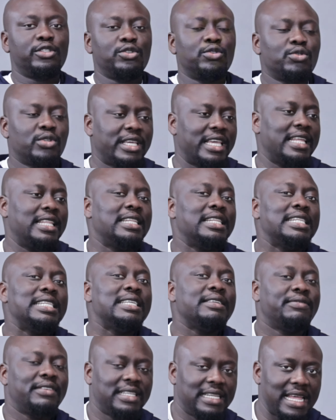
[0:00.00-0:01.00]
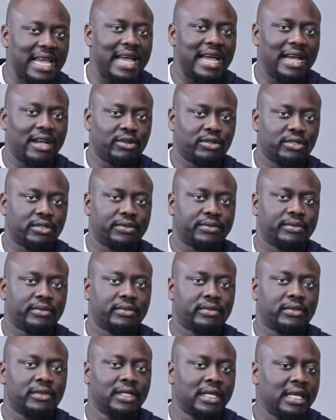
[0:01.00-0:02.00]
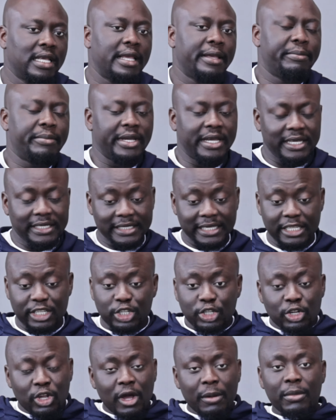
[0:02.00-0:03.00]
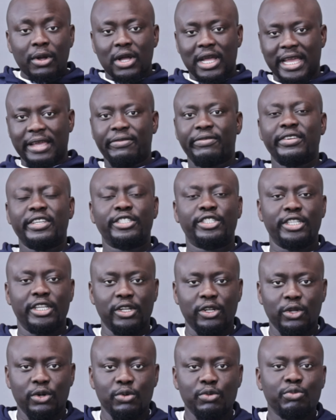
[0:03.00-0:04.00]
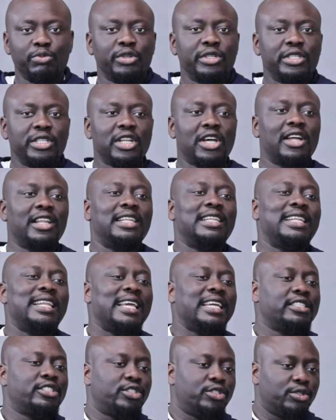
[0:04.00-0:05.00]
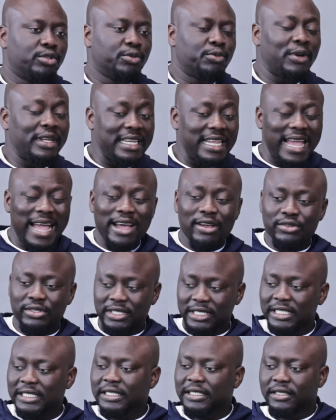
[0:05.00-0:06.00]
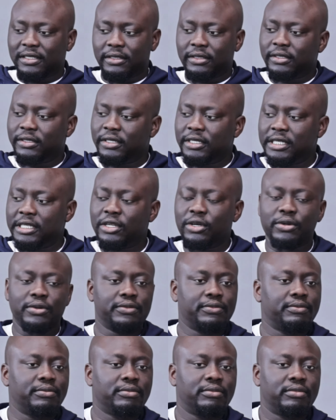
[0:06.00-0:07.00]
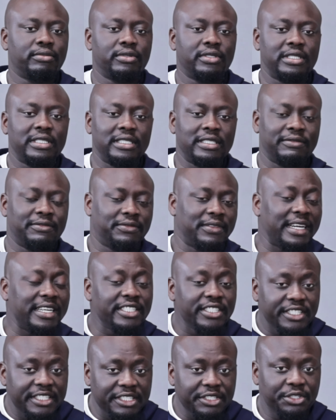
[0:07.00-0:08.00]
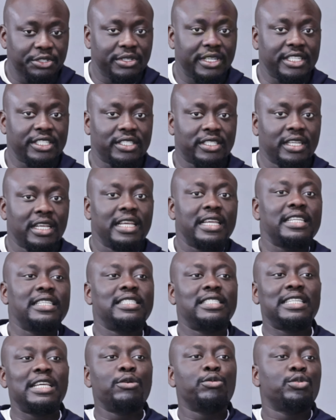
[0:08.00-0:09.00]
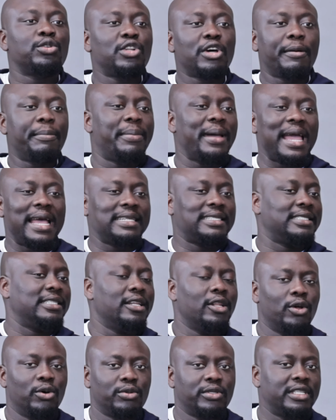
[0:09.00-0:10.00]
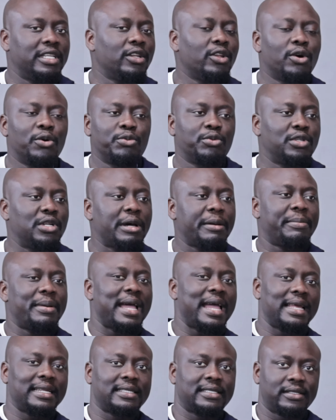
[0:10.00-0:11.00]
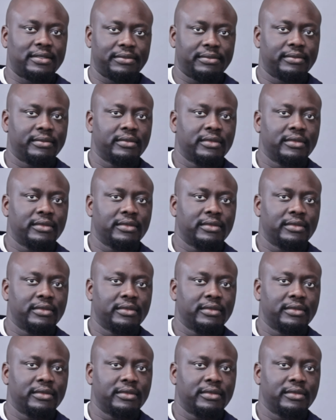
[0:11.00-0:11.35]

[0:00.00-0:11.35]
you can live in that house. Because the normal FHA loan will not let you, when the house is, very distressed, they will not pass the loan. The loan will not pass.